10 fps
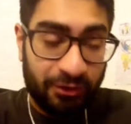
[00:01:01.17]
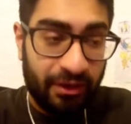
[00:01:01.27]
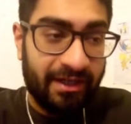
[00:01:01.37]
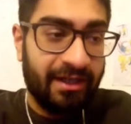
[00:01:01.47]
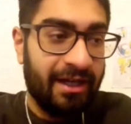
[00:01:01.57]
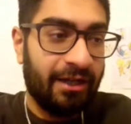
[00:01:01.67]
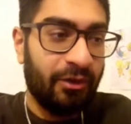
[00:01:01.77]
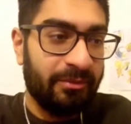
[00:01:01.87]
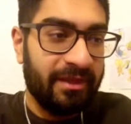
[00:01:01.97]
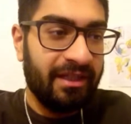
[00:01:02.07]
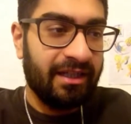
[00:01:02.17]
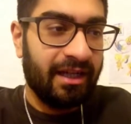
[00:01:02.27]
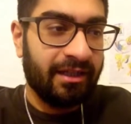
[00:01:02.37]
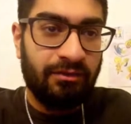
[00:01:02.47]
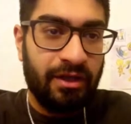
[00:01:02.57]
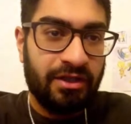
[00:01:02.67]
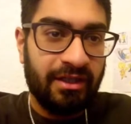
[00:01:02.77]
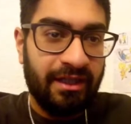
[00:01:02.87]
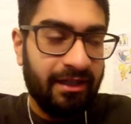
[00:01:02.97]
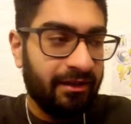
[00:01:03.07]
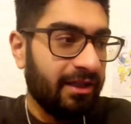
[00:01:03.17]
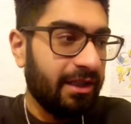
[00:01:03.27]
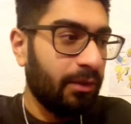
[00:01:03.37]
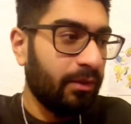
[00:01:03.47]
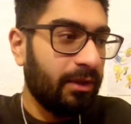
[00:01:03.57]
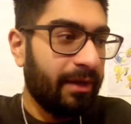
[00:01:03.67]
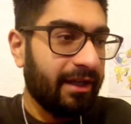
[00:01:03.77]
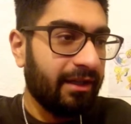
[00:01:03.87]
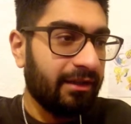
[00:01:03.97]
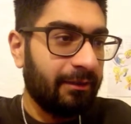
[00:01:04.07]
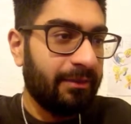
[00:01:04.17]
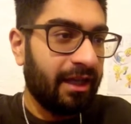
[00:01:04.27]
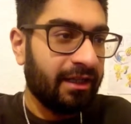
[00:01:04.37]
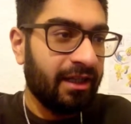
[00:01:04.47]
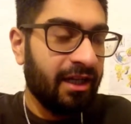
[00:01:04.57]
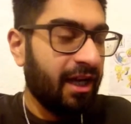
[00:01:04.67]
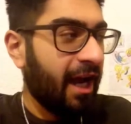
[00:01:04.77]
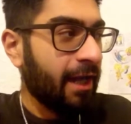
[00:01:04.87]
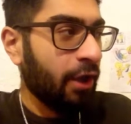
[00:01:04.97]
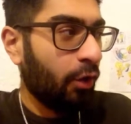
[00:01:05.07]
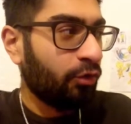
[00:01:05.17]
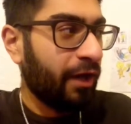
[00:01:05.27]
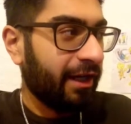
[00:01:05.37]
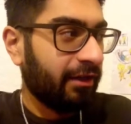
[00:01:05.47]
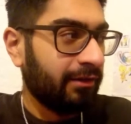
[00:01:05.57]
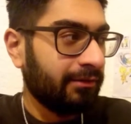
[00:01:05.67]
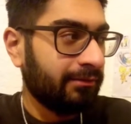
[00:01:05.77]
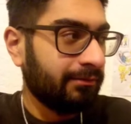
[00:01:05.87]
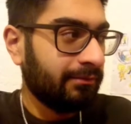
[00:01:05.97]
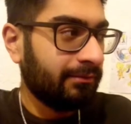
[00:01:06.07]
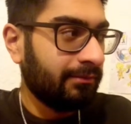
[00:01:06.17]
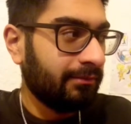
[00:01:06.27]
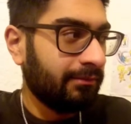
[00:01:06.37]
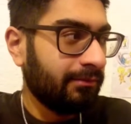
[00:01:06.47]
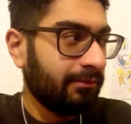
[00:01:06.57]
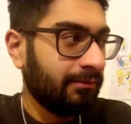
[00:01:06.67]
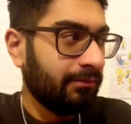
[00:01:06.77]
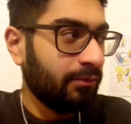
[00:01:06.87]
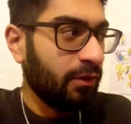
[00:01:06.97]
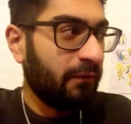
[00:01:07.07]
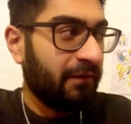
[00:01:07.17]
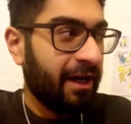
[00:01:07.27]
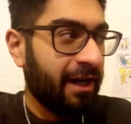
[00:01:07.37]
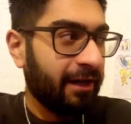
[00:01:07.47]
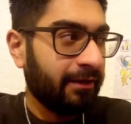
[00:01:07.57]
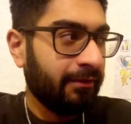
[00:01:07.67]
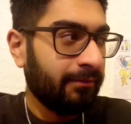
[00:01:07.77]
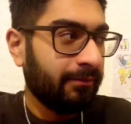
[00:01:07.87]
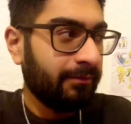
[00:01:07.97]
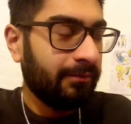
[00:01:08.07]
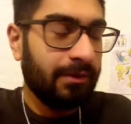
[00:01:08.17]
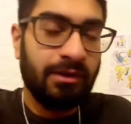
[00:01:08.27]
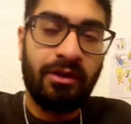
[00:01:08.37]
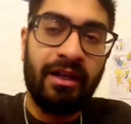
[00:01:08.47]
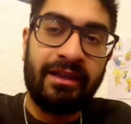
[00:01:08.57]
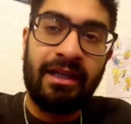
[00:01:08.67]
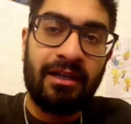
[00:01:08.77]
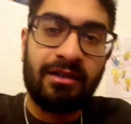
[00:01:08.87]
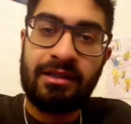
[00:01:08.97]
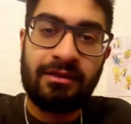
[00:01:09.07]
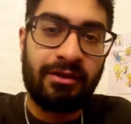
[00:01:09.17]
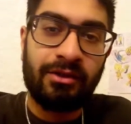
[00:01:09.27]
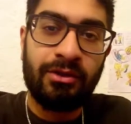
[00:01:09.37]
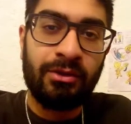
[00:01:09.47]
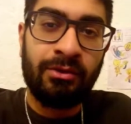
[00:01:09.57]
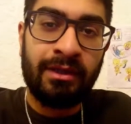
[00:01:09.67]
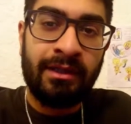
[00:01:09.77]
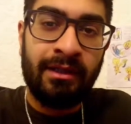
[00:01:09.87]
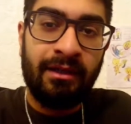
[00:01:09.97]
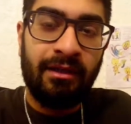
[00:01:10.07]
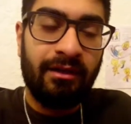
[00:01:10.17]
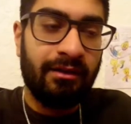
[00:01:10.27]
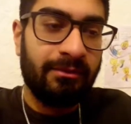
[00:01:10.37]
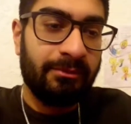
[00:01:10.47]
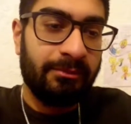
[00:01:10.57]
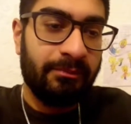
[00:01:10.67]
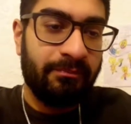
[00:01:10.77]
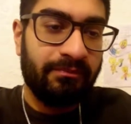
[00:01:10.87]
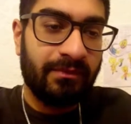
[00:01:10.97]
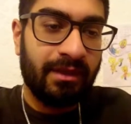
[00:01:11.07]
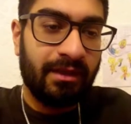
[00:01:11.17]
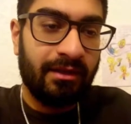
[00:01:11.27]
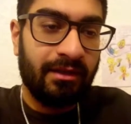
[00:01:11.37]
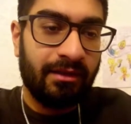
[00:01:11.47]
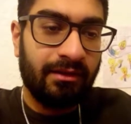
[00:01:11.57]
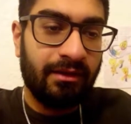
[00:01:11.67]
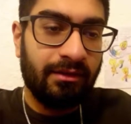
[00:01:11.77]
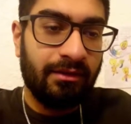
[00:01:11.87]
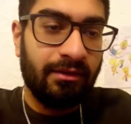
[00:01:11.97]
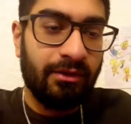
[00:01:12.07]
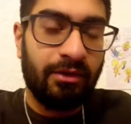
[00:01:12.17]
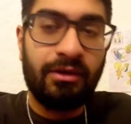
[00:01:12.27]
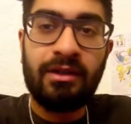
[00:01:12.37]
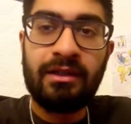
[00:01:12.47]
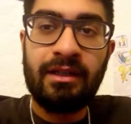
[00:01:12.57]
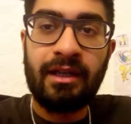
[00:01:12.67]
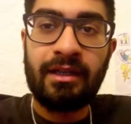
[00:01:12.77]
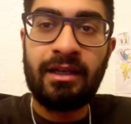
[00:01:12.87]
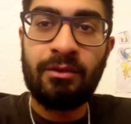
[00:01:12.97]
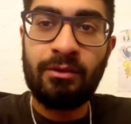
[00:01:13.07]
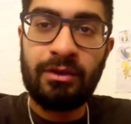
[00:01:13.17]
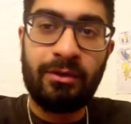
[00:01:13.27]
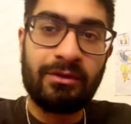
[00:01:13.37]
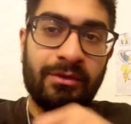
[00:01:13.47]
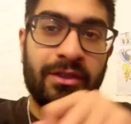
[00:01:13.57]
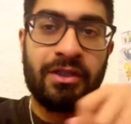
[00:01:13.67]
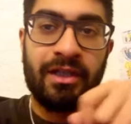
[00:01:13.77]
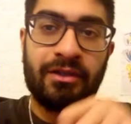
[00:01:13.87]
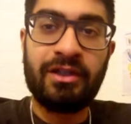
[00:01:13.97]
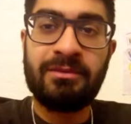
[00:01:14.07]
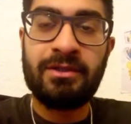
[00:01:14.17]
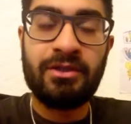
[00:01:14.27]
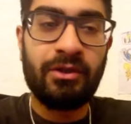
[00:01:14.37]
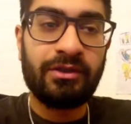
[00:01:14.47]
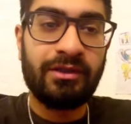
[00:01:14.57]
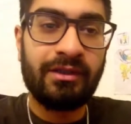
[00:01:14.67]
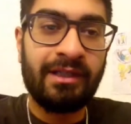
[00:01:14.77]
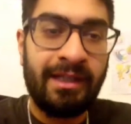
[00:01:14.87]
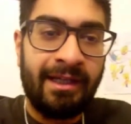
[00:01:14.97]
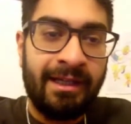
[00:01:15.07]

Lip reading: cracker, I don't mean like racially flirting with a white girl and be like, "Hey, yo, cracker, you're fine." Not like that, because that's not cool. You know, like the one with the shit Christmas jokes on.